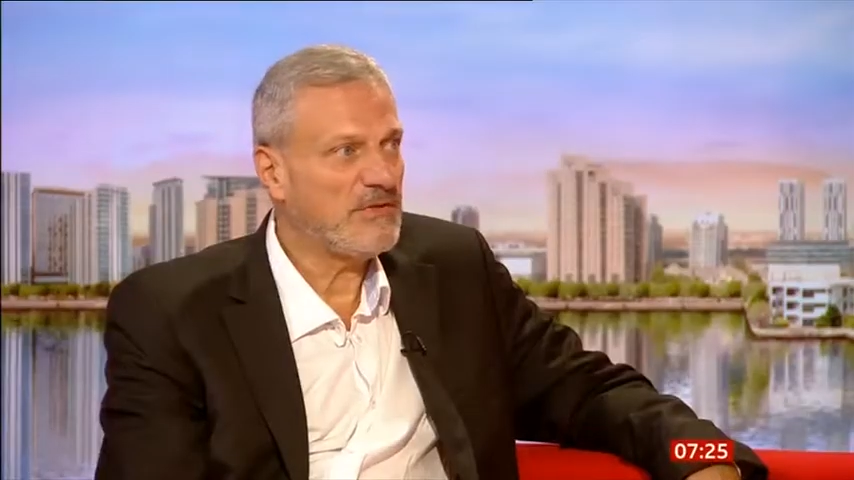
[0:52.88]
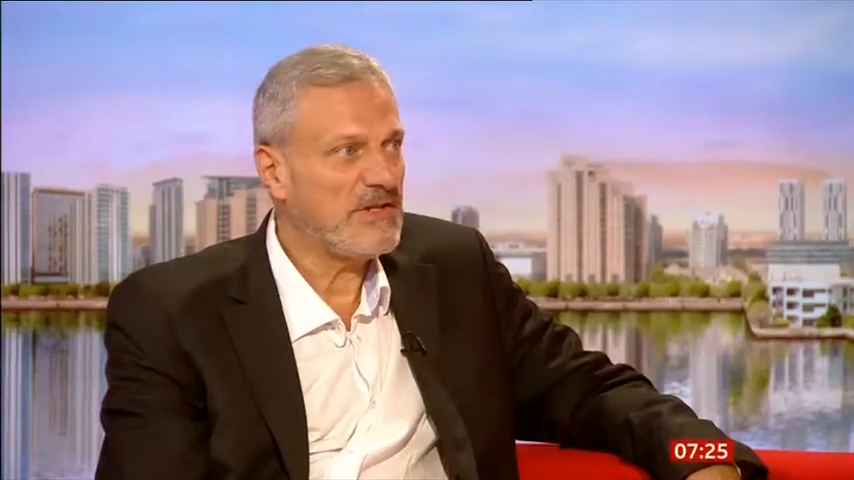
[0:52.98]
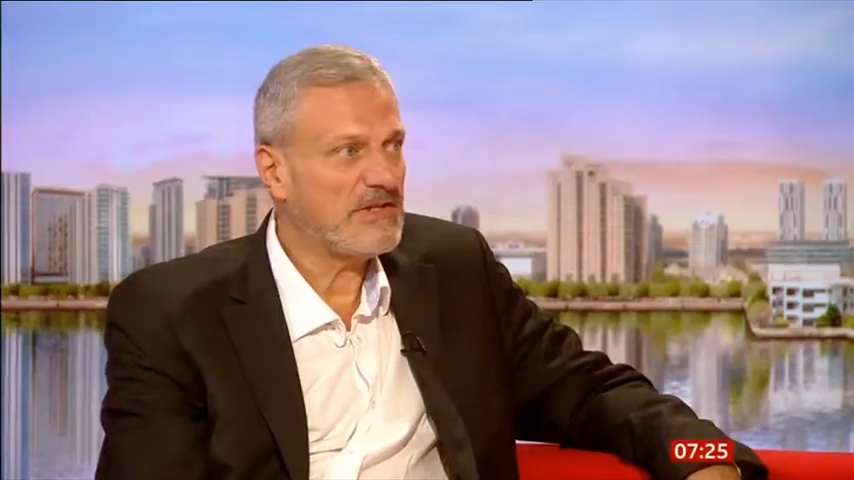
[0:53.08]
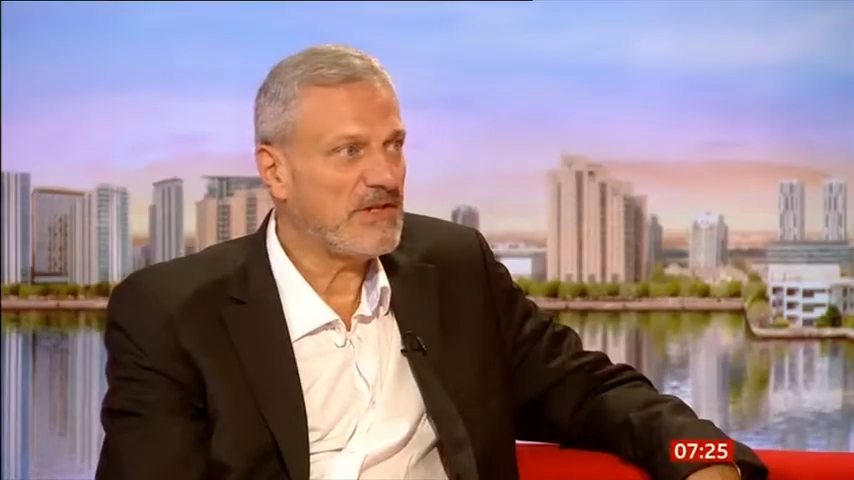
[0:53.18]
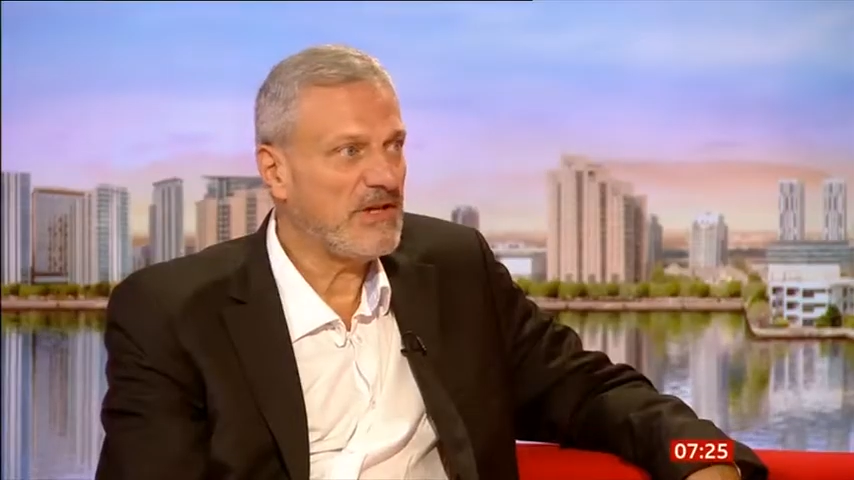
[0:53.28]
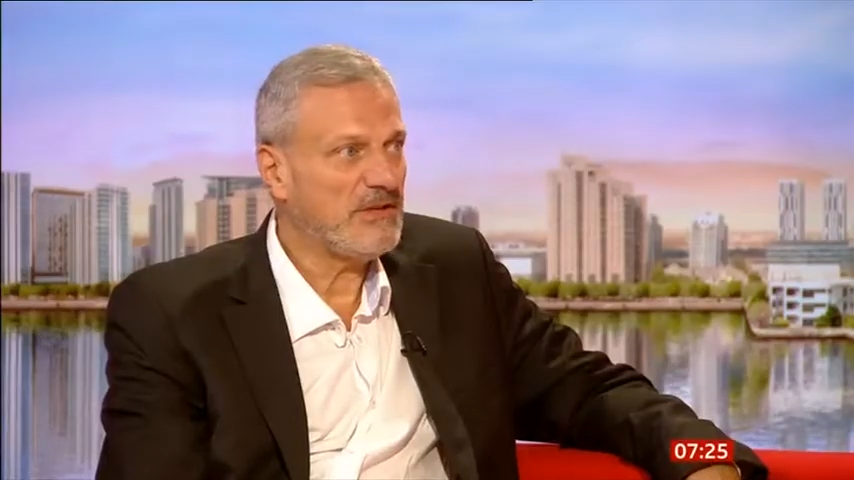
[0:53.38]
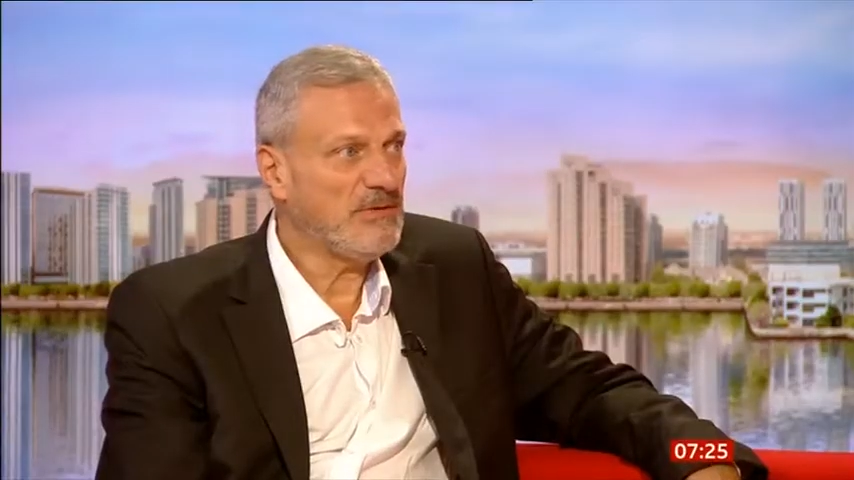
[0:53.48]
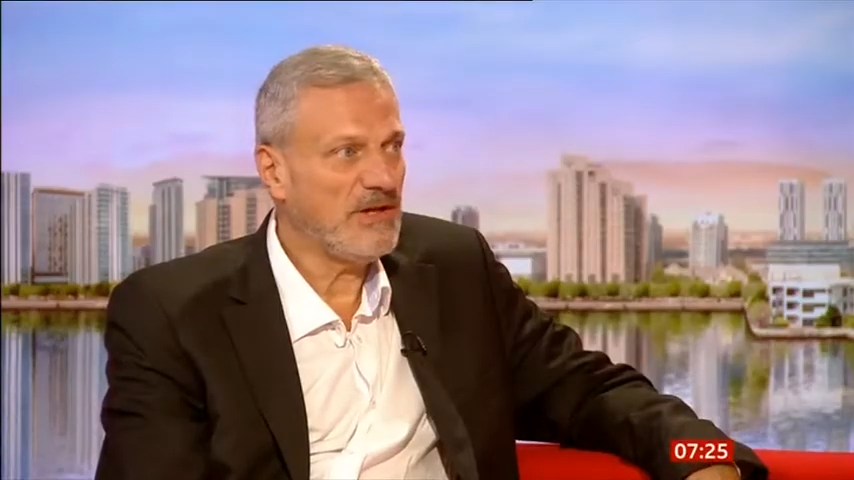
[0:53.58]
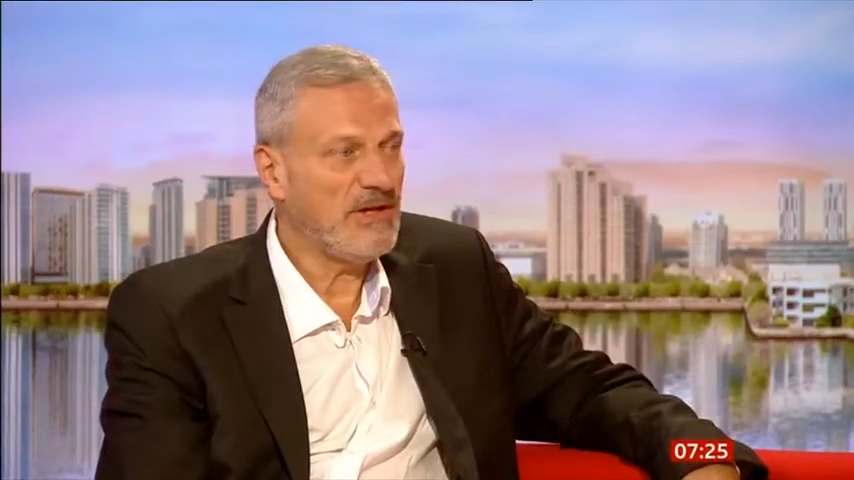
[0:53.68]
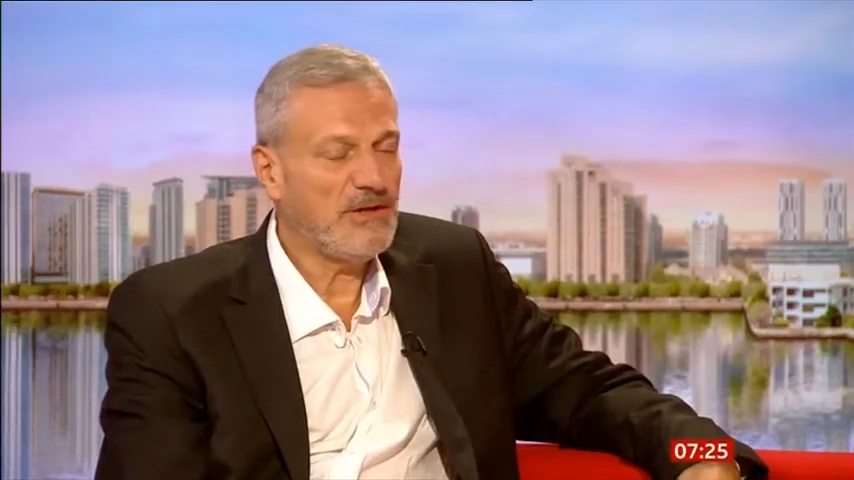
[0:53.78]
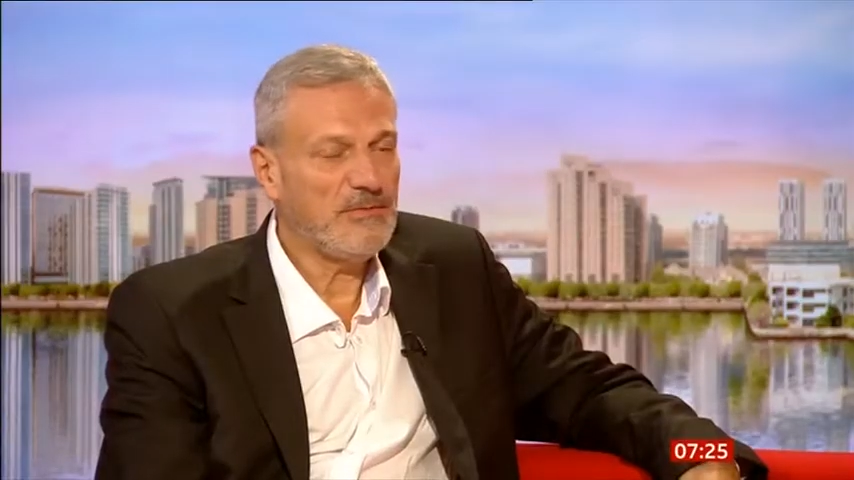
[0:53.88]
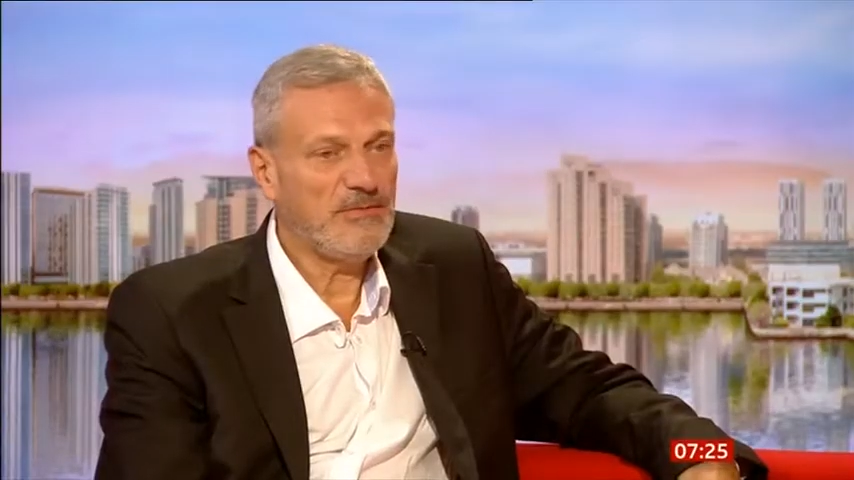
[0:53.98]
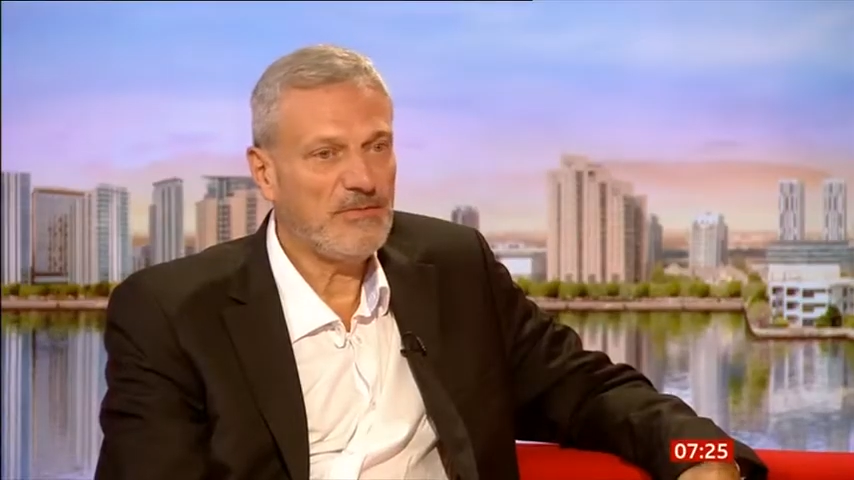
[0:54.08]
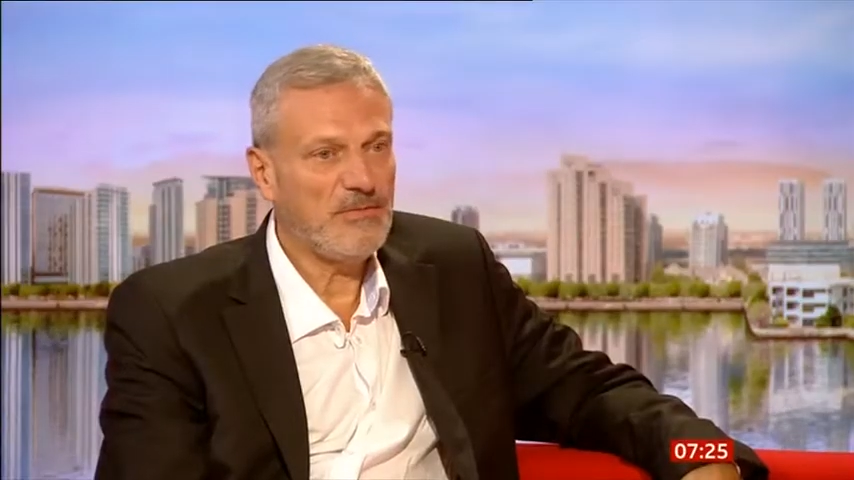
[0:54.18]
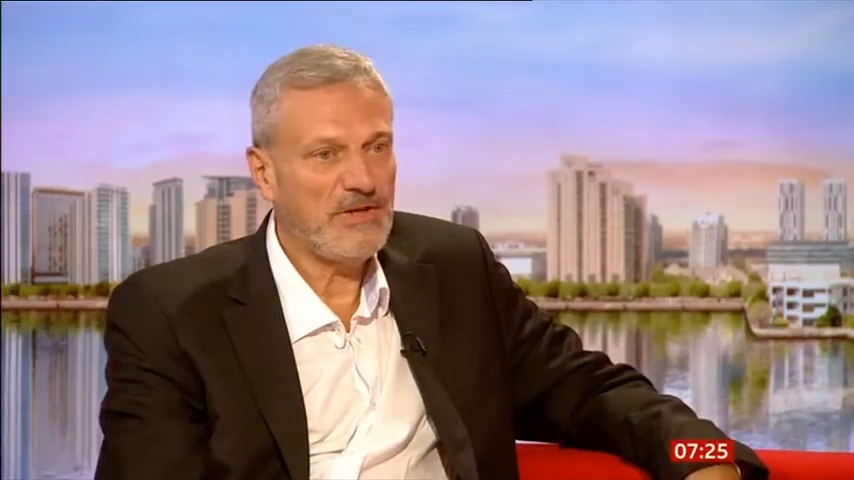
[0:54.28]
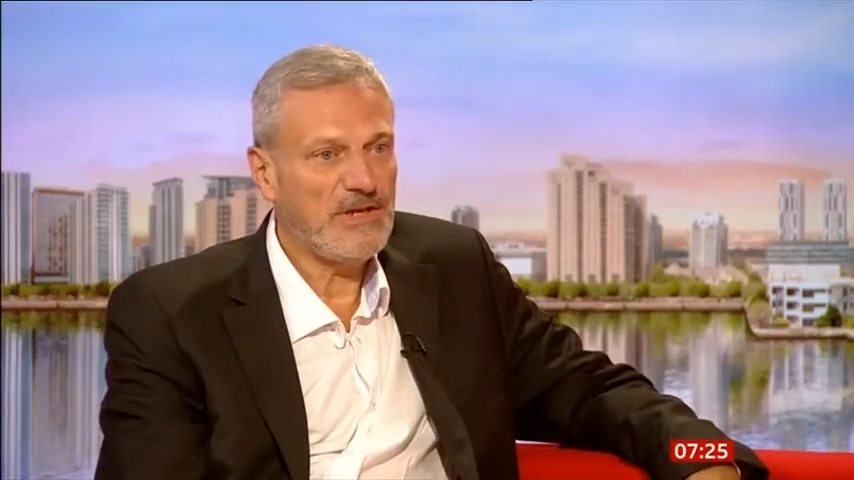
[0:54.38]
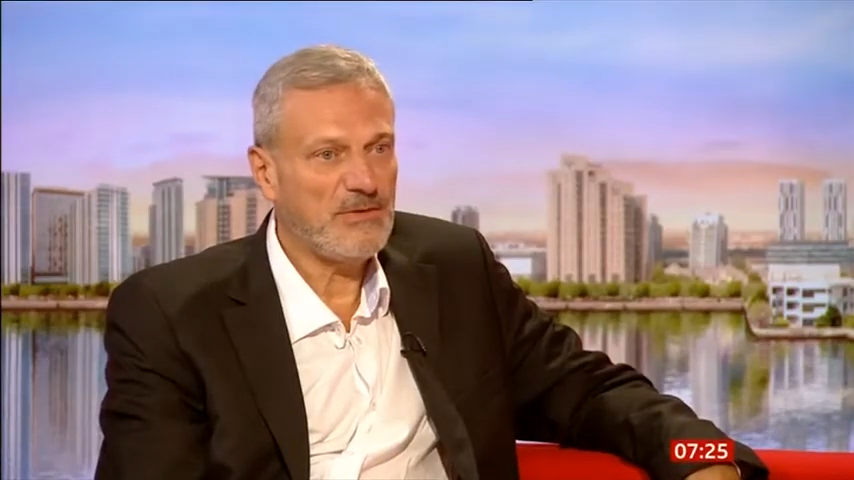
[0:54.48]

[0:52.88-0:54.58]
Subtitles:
years ago, when I